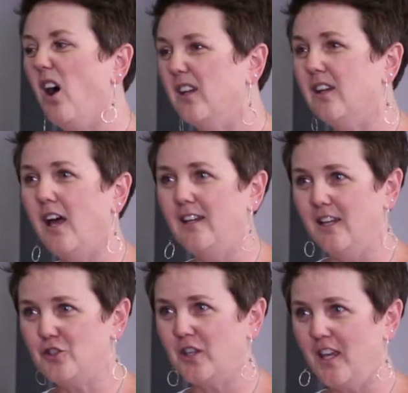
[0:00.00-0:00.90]
online
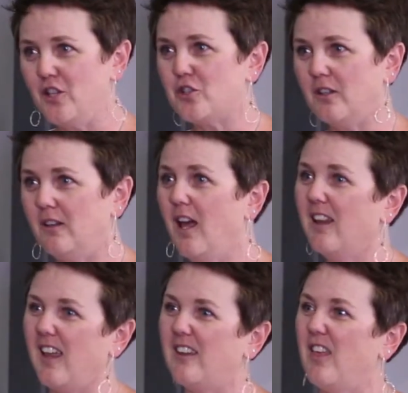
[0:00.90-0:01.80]
education
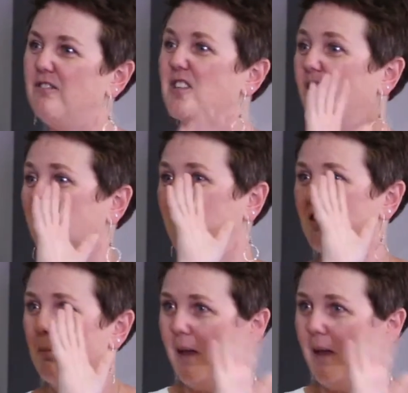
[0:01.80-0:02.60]
like they've done it in the